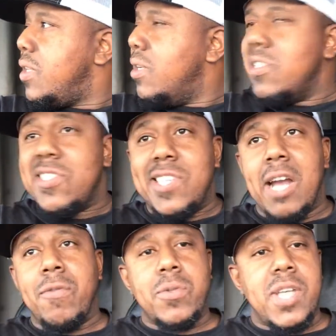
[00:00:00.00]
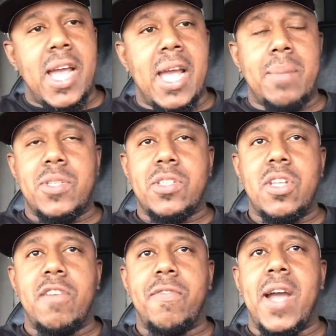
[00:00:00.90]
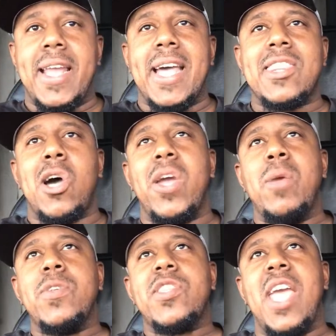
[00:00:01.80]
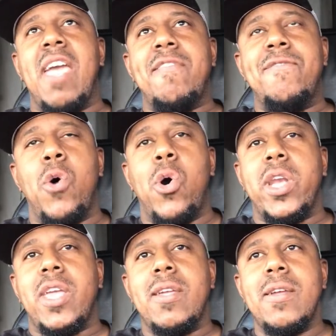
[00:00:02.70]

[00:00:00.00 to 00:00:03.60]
several times and stuff, right? And I thought he was saying 40.